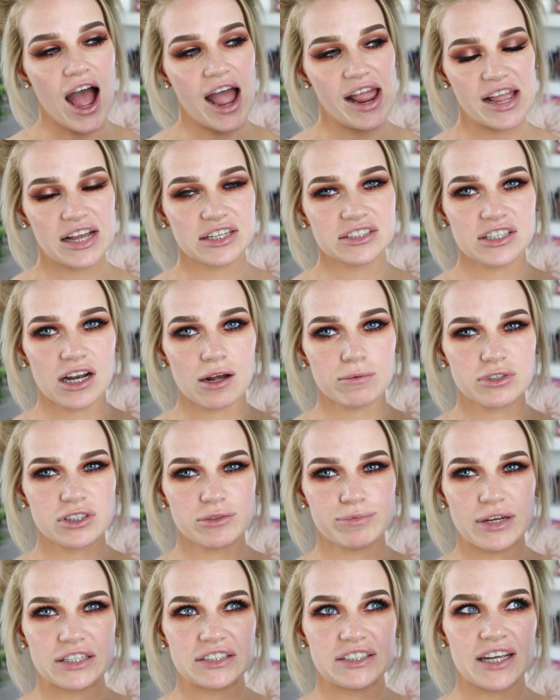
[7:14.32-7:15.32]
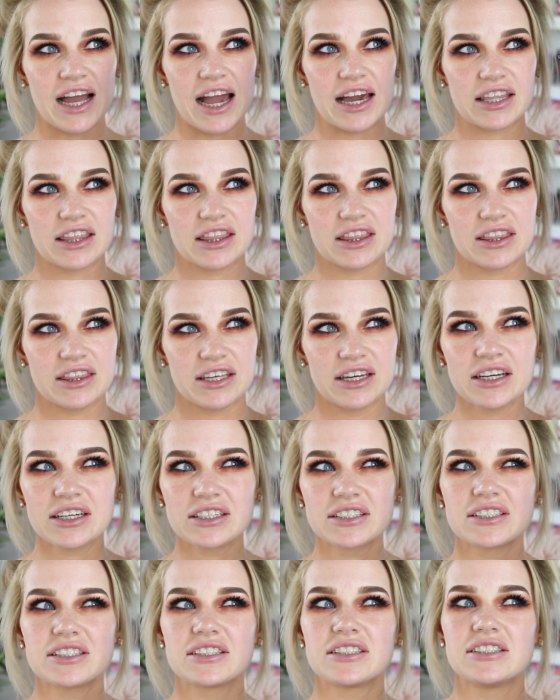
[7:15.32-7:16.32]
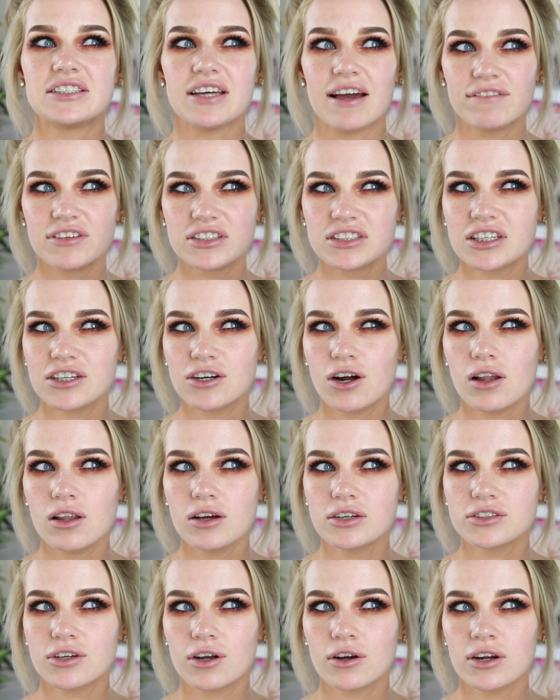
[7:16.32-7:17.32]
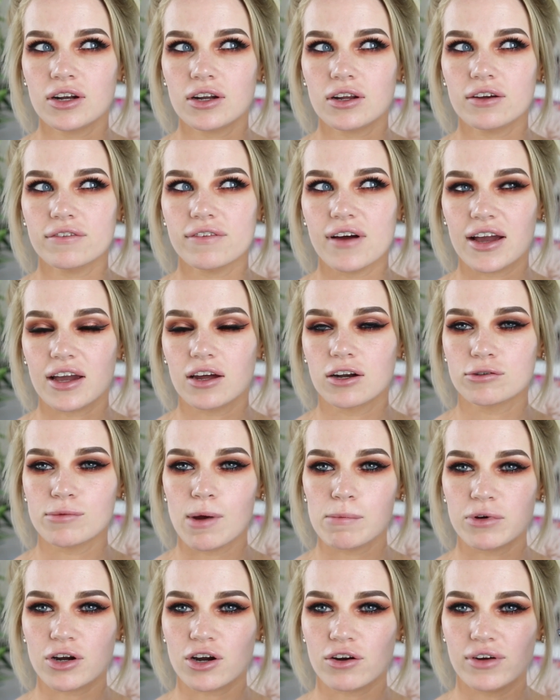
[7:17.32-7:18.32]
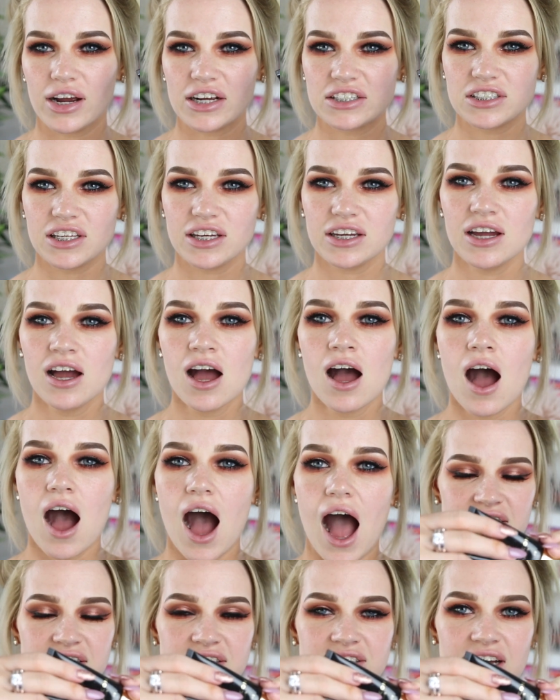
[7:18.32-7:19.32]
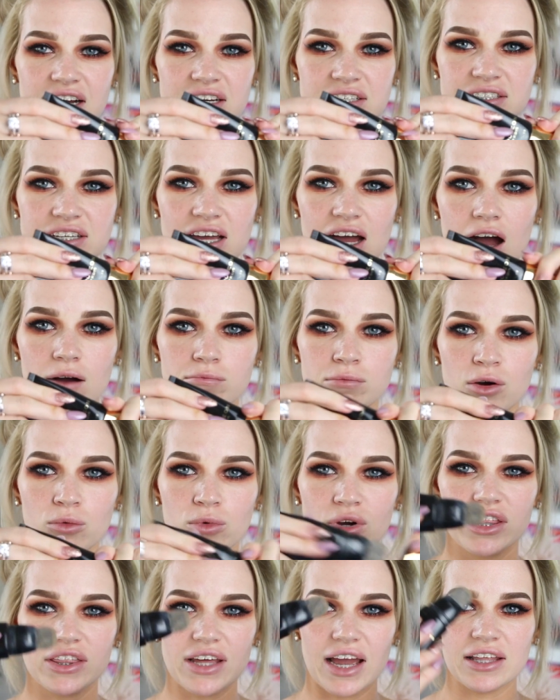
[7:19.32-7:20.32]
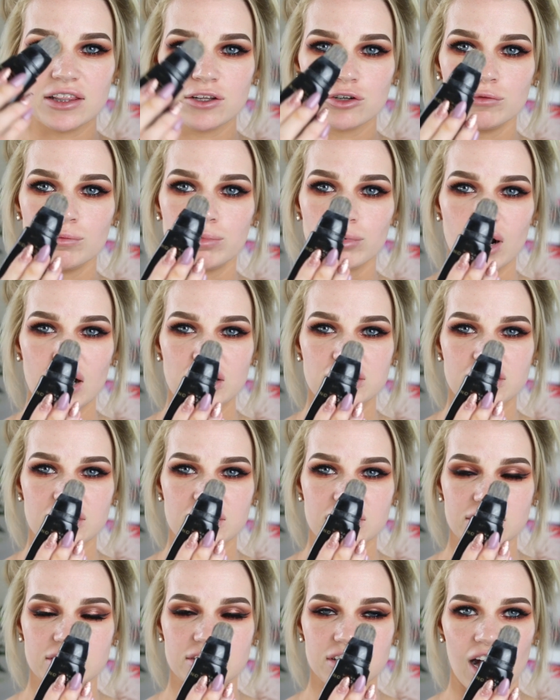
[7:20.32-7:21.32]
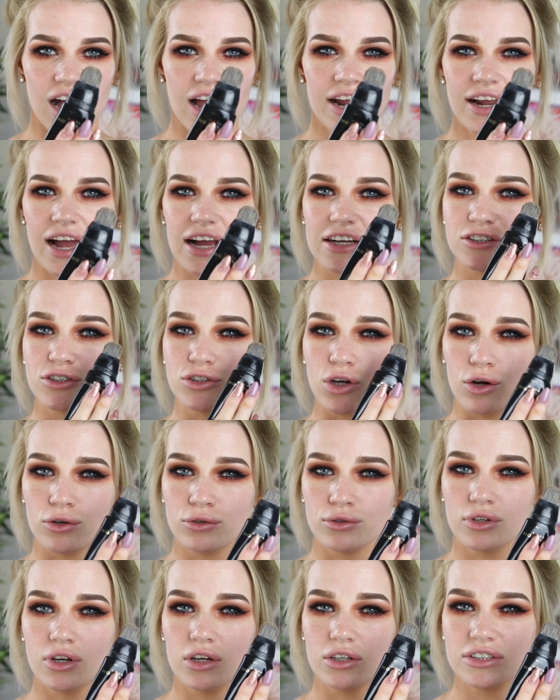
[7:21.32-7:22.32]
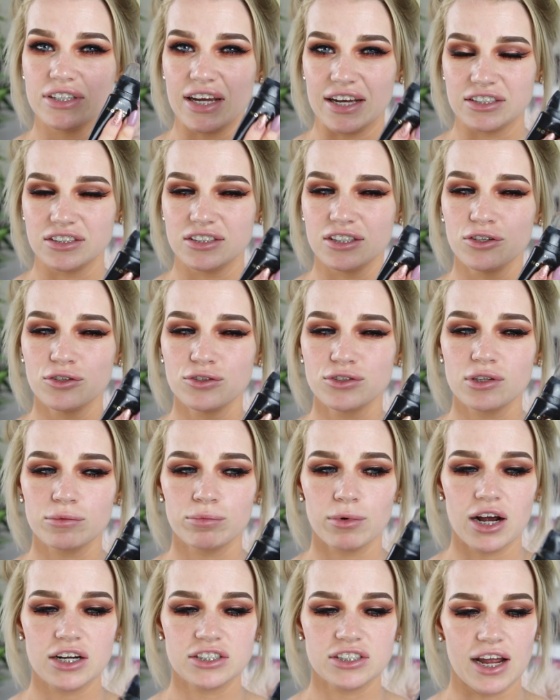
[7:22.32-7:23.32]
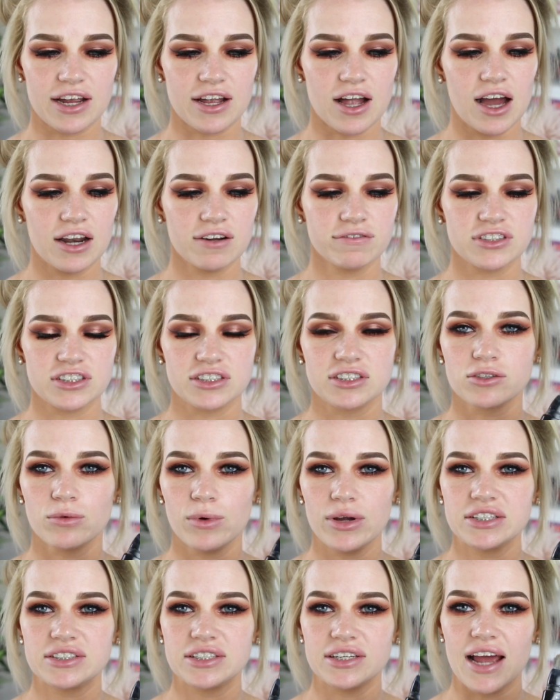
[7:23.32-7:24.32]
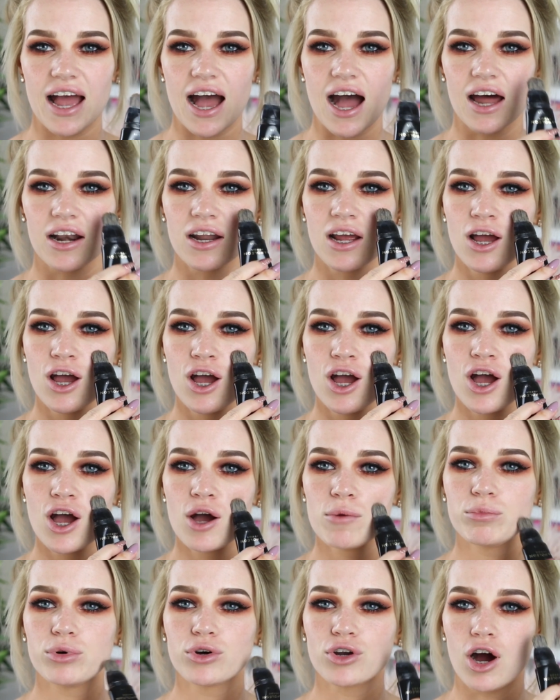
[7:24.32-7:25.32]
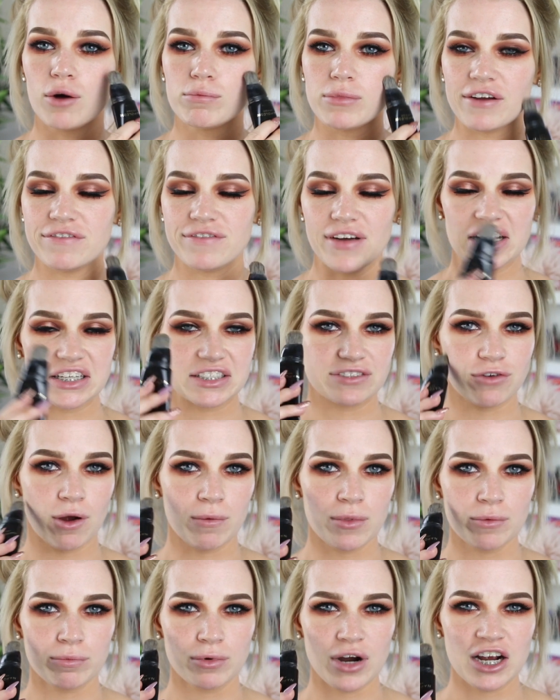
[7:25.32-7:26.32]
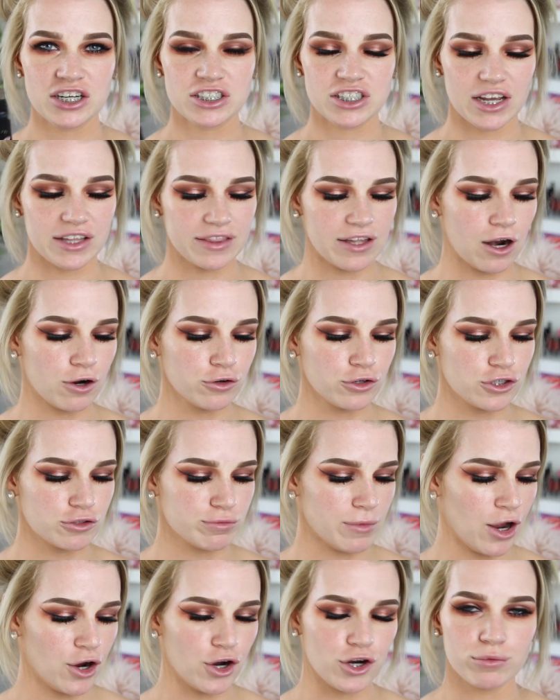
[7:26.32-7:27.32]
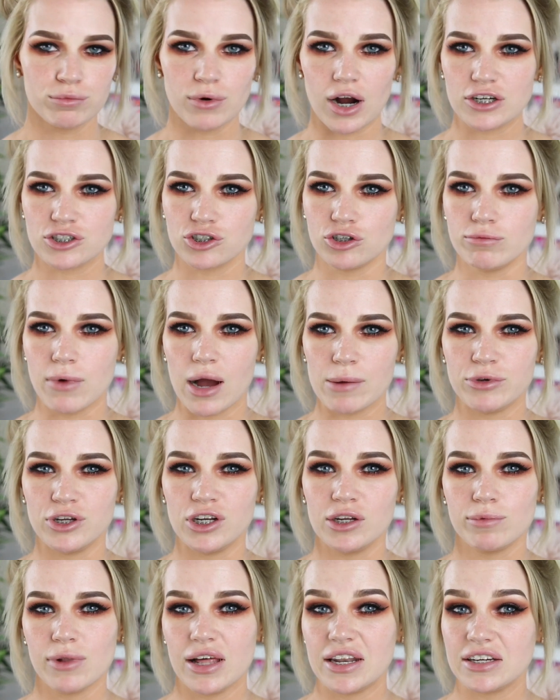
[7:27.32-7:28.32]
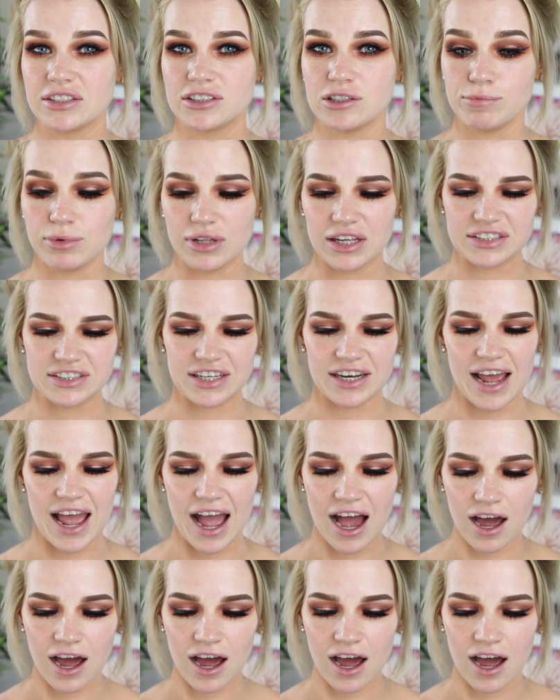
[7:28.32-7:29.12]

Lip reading: I ended up spending, I think, $70 on it, if I can remember correctly. It does come with a little brush inside. I don't tend to use the brush. I kind of just squeeze it out, put it on my face from the brush, and then I'll use my own brush or my beauty blender to blend it